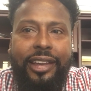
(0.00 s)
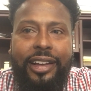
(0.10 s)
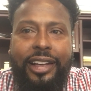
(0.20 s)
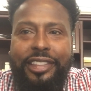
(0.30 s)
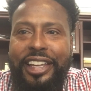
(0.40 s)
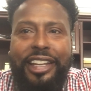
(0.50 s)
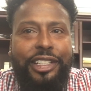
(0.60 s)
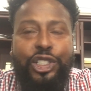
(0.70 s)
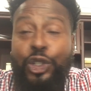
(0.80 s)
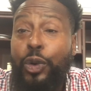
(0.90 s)
uh,
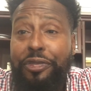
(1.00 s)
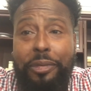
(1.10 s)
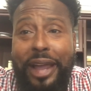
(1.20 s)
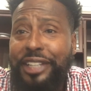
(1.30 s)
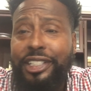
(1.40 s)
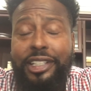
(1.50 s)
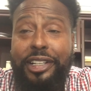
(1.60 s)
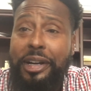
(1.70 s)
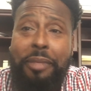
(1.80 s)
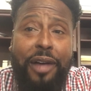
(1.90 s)
things, new information
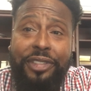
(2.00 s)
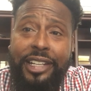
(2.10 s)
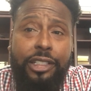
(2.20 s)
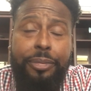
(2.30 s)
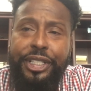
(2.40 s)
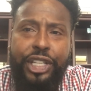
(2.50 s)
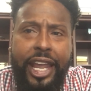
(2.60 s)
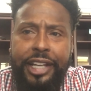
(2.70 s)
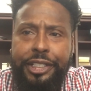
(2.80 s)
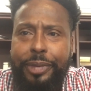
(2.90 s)
could come out, things could be
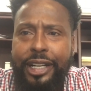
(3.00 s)
changed.